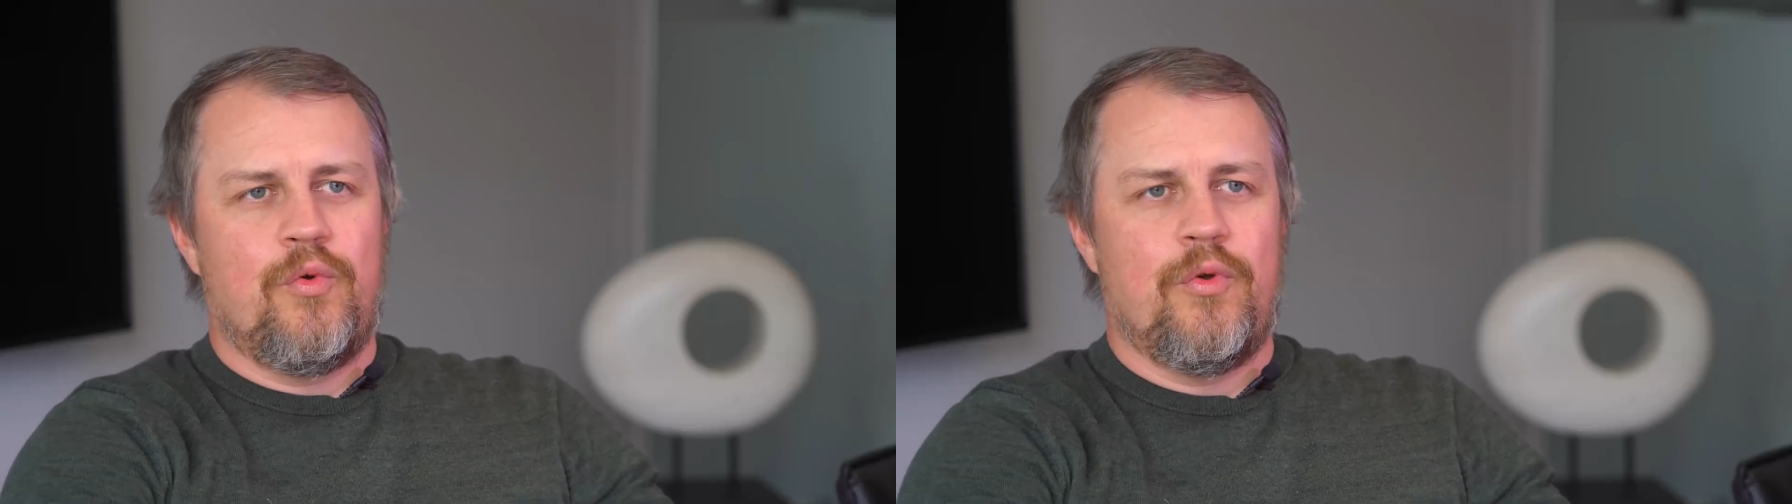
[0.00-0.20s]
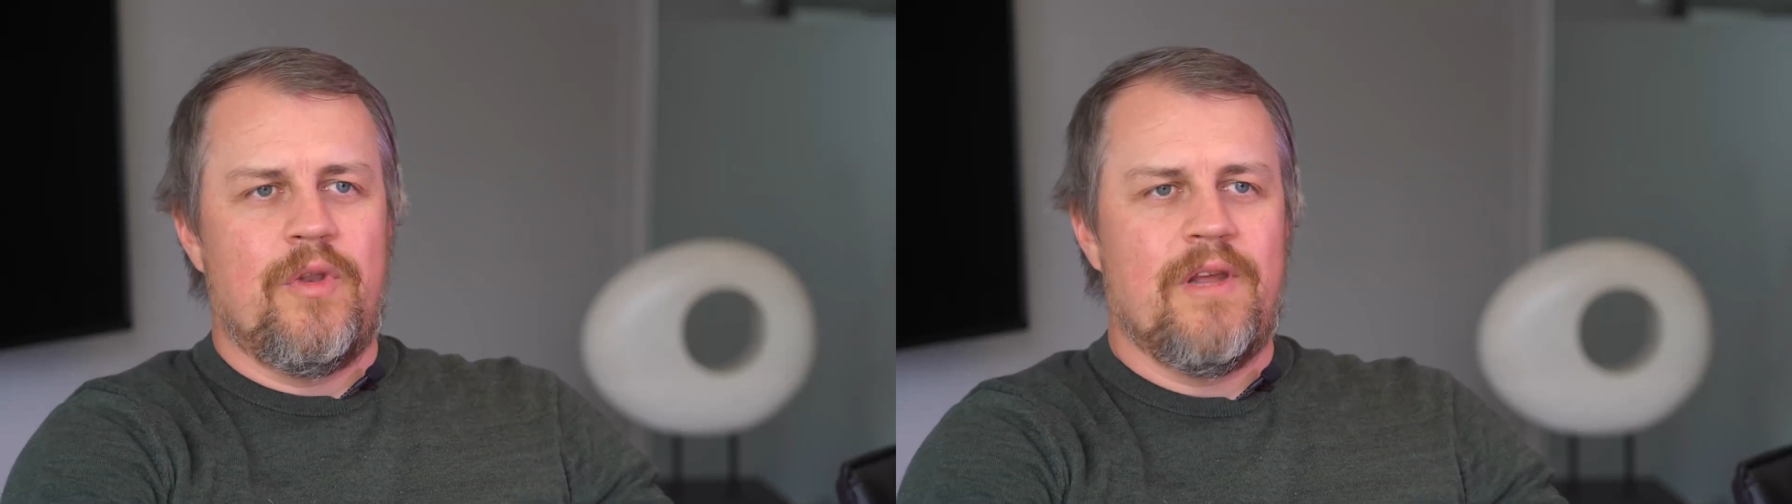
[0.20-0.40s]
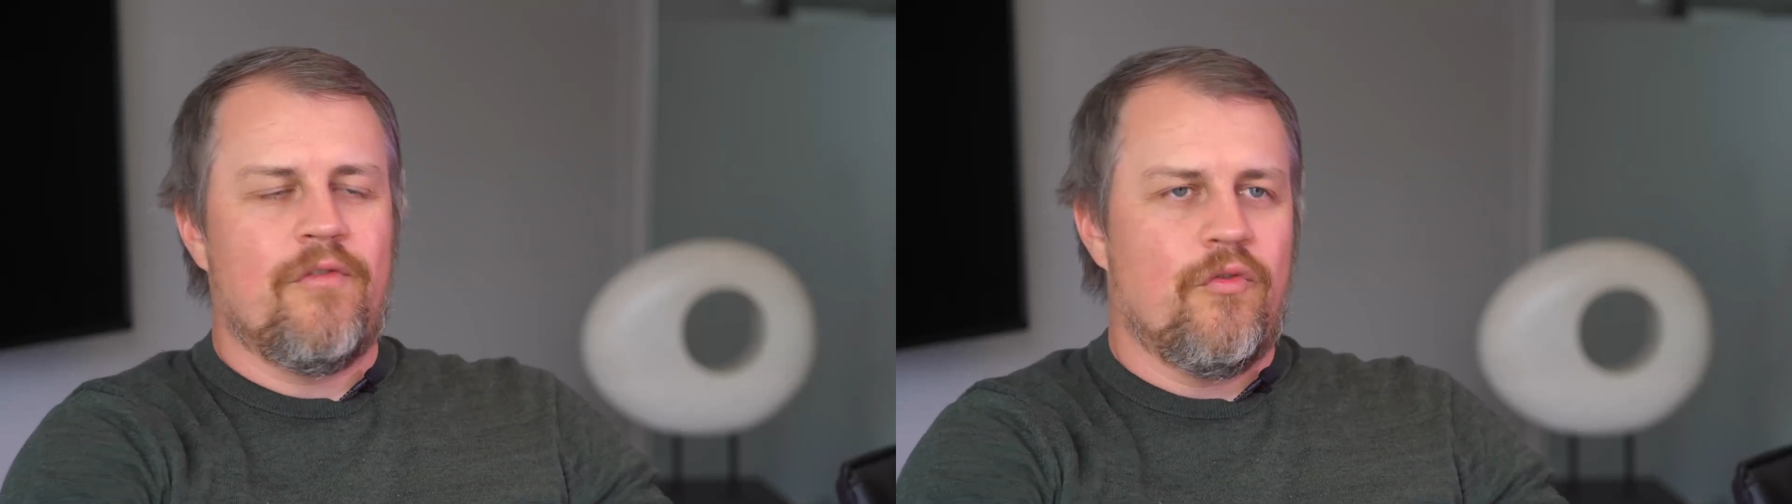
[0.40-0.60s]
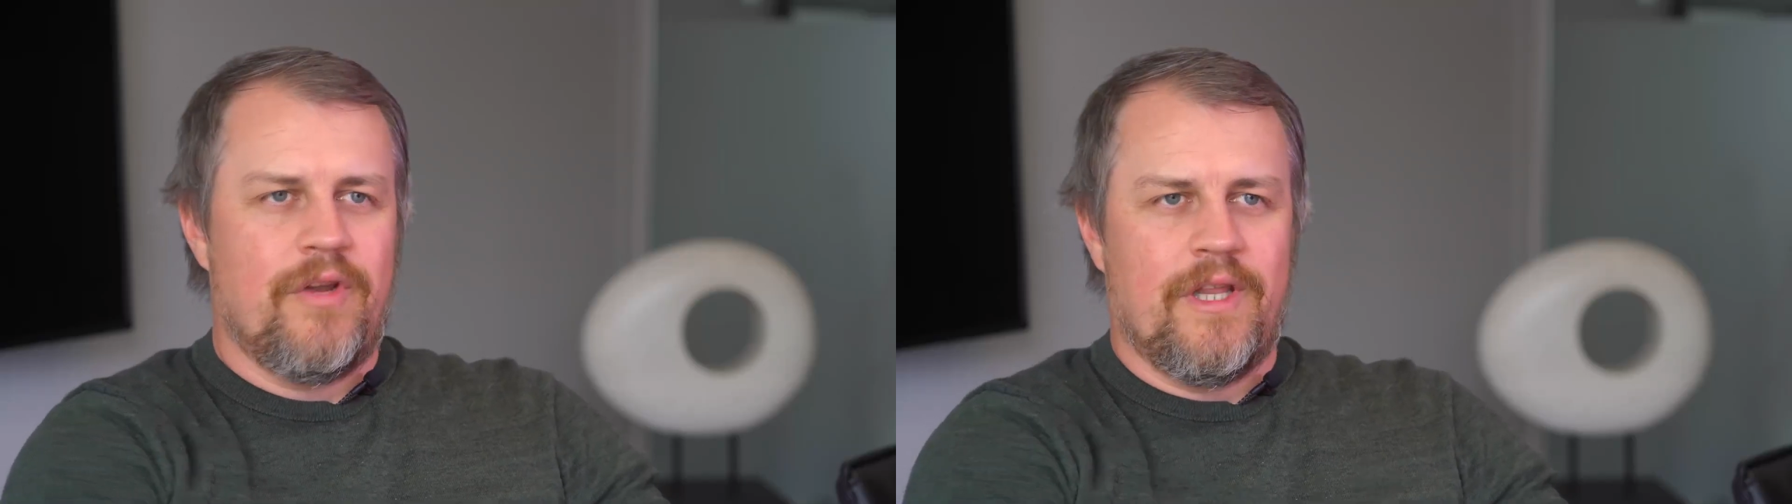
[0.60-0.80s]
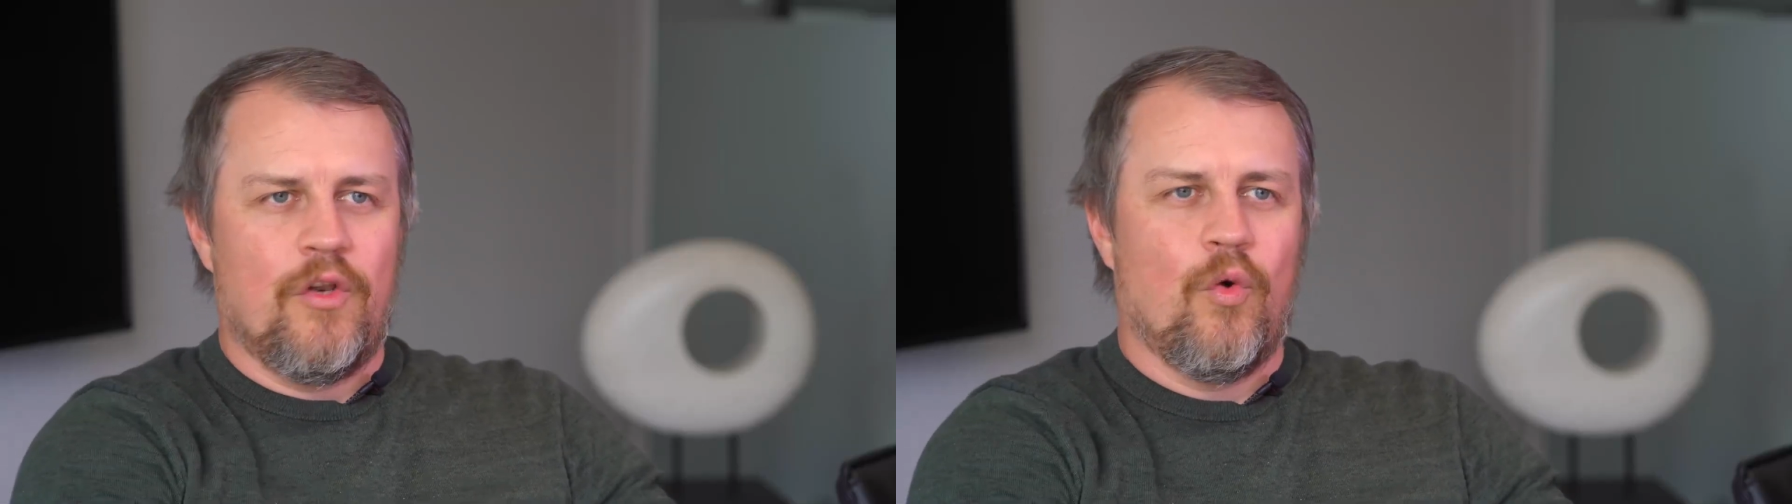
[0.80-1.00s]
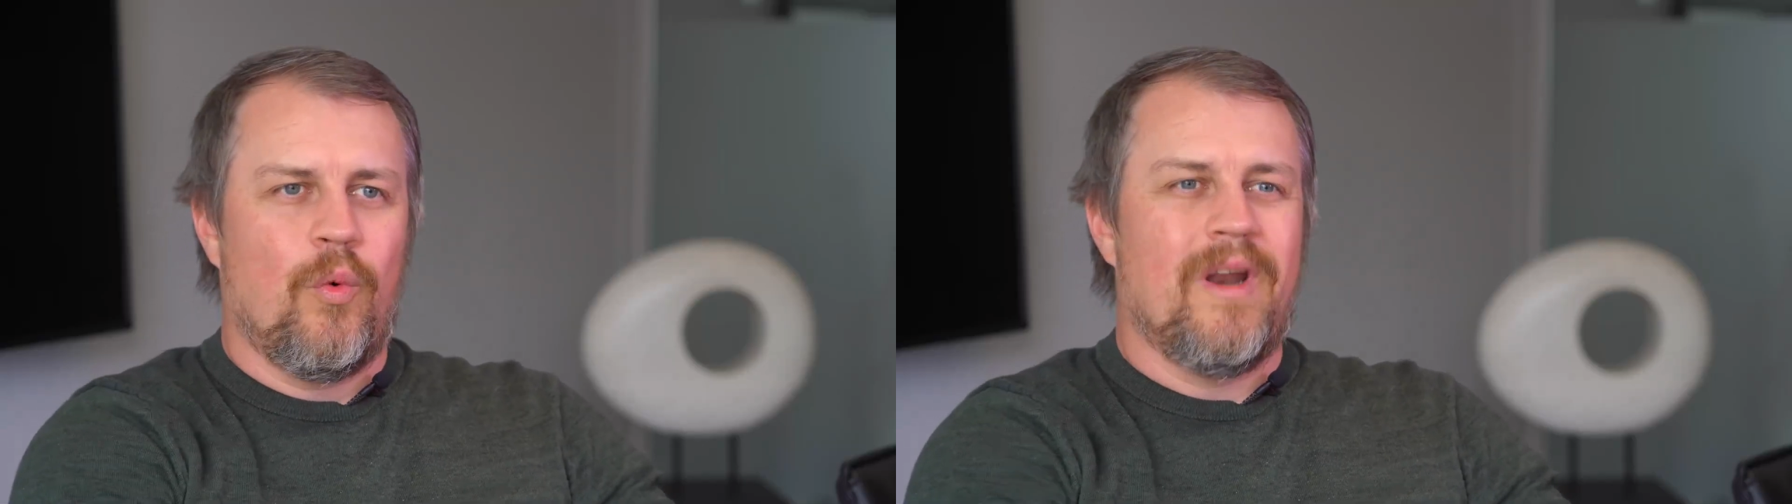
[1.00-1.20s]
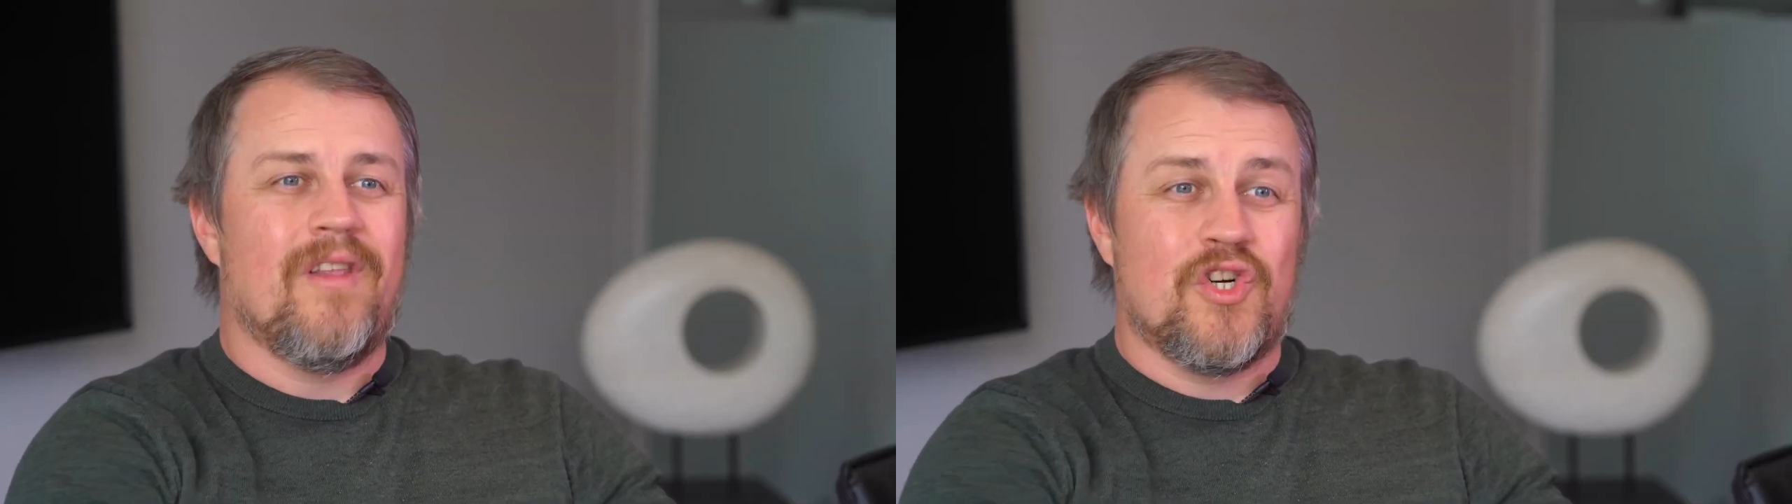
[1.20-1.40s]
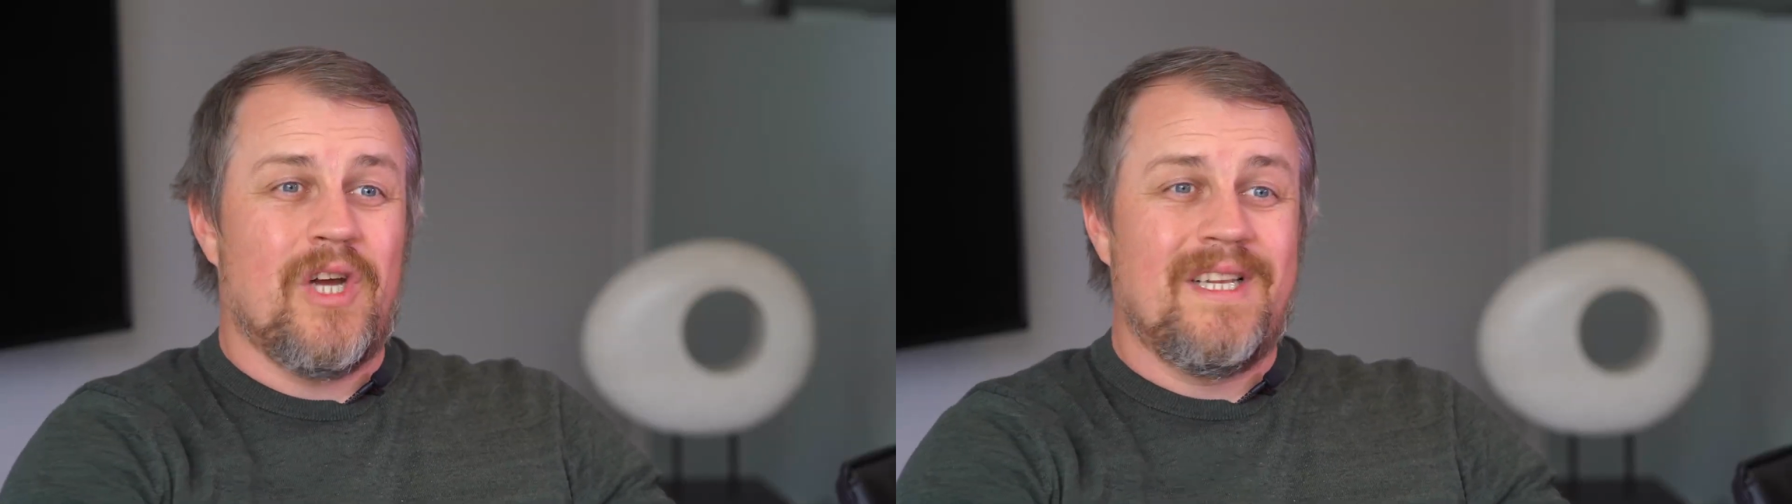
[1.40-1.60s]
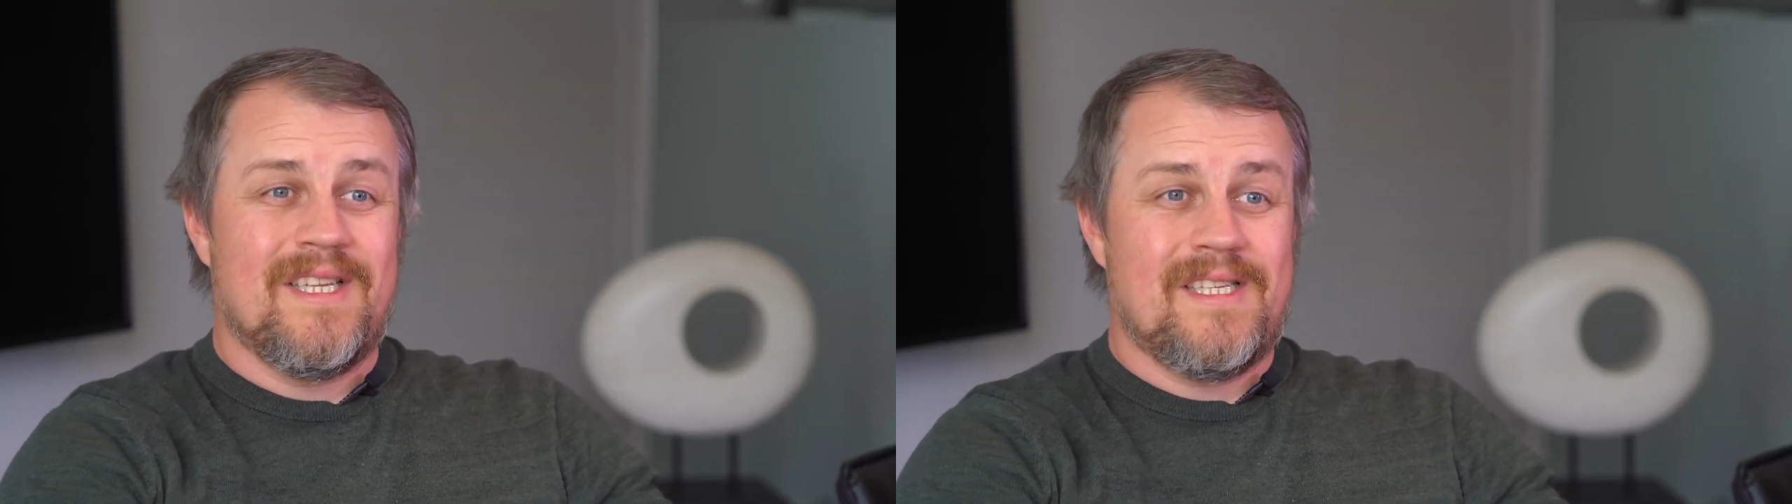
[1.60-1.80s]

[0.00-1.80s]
who never really know where they're trying to